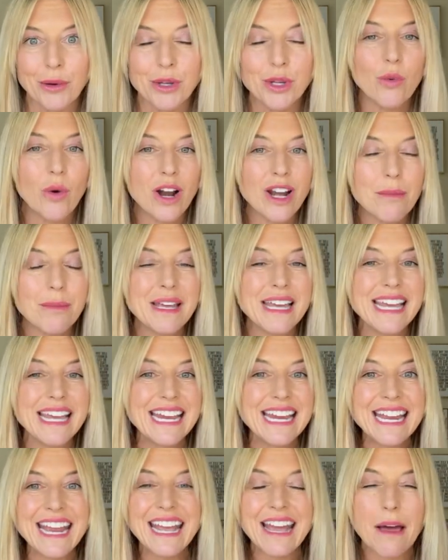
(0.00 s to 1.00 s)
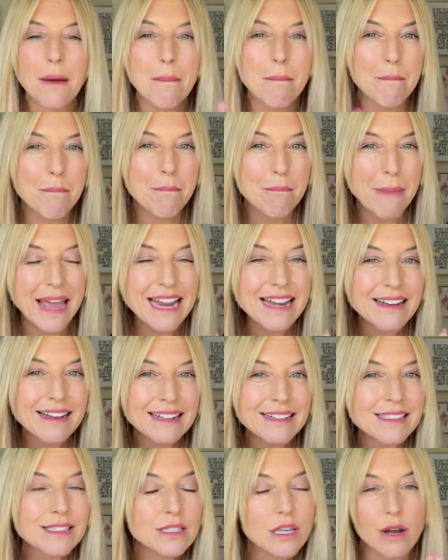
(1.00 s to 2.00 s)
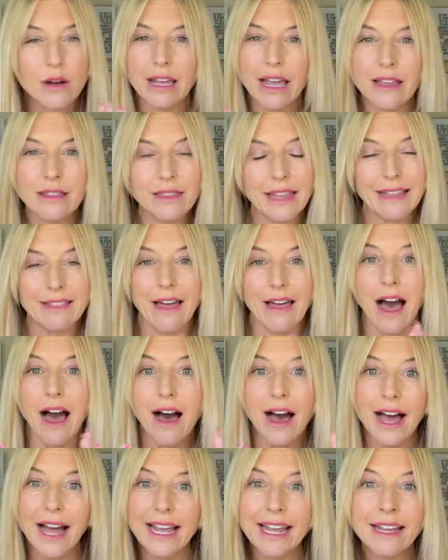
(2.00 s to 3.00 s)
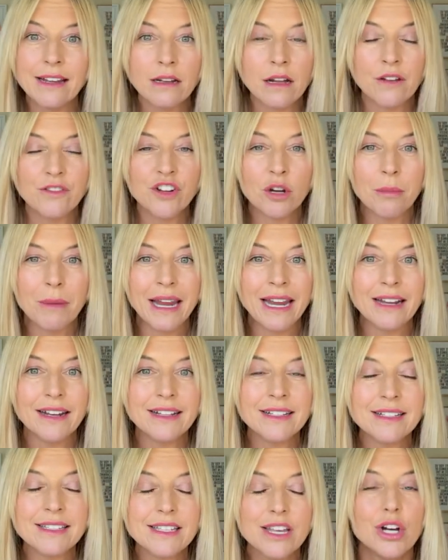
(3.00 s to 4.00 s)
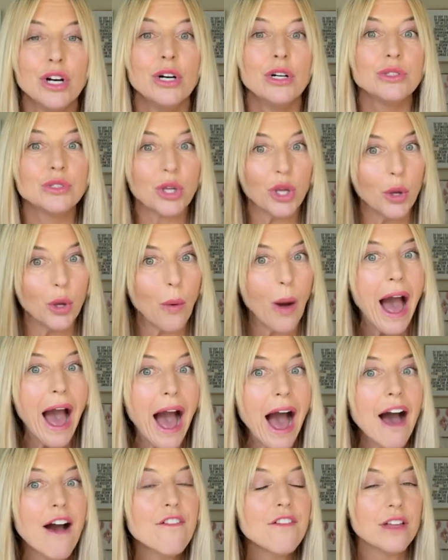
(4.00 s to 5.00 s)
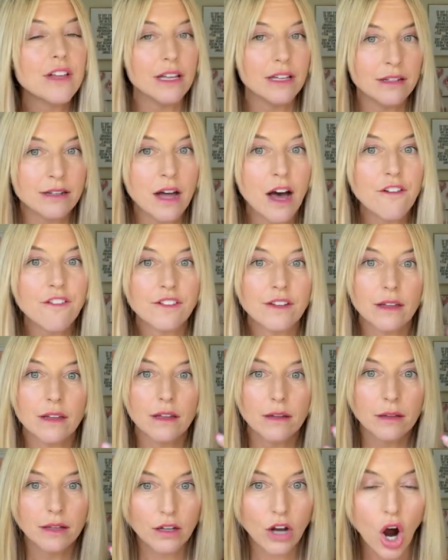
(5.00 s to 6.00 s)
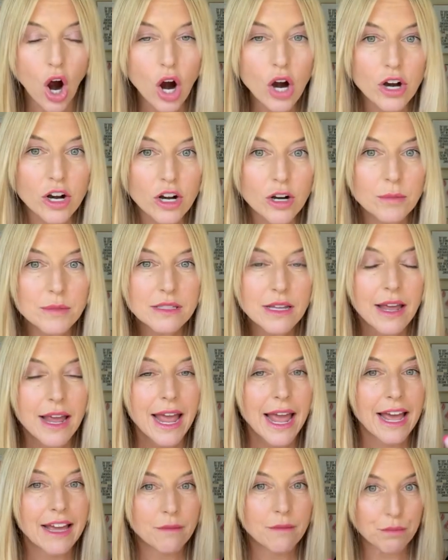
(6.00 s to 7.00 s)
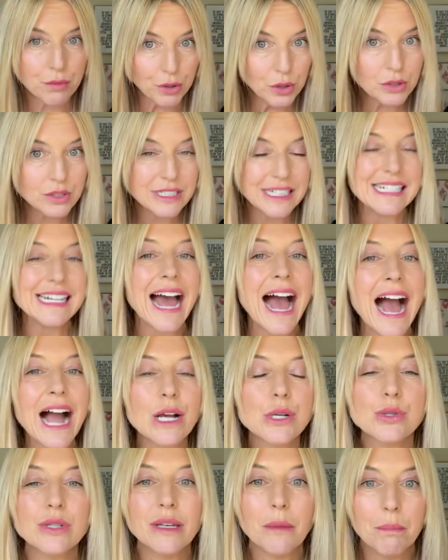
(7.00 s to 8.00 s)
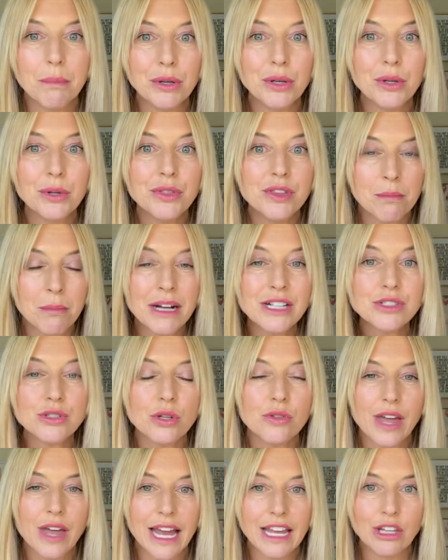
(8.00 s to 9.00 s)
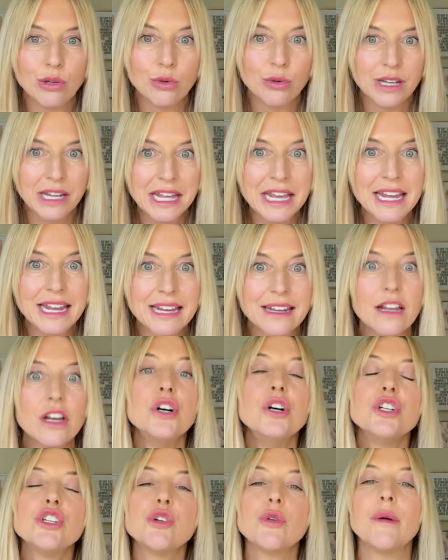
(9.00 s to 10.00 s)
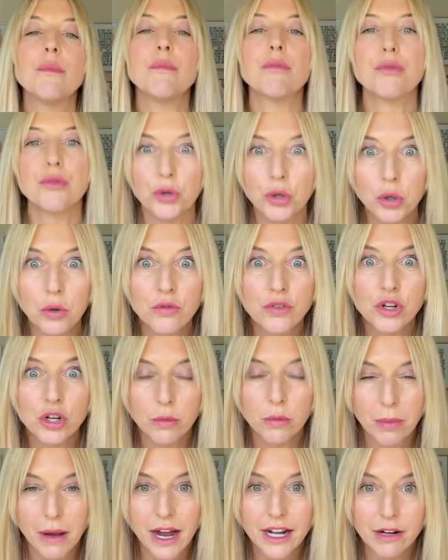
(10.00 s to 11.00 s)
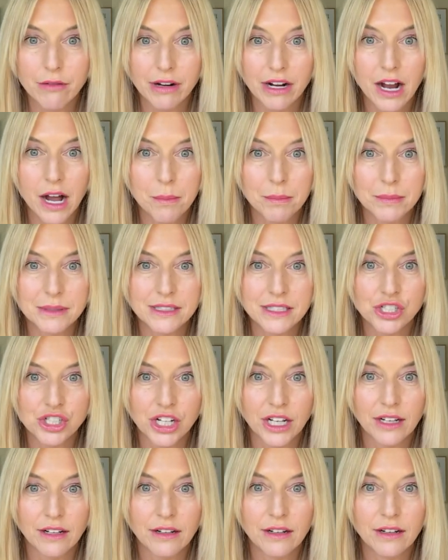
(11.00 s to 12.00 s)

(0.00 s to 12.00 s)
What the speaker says: You want to be eating at maintenance, again, like the high end of your maintenance, so you have enough carbs and protein to actually build the muscle that you need to improve your body recomposition,